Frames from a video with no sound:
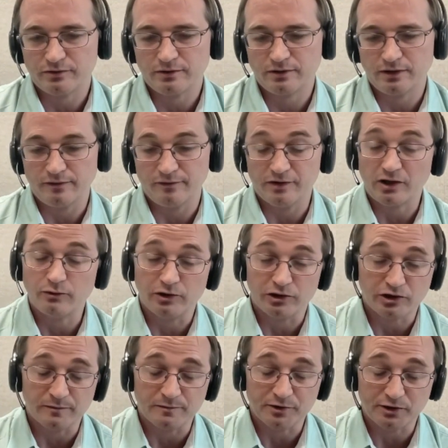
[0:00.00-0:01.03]
if it's
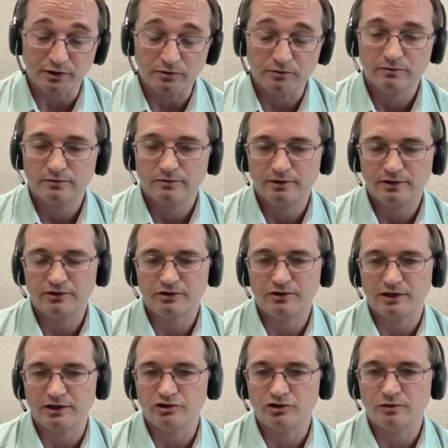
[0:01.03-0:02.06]
ownership skew, these
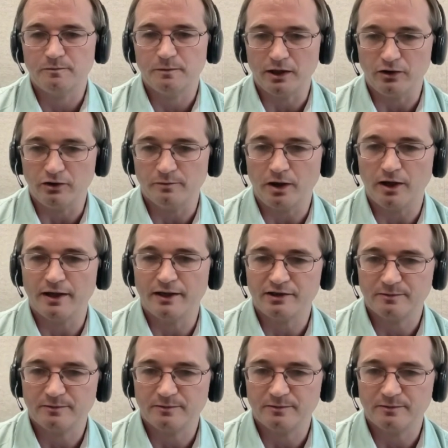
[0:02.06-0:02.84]
should be owned by a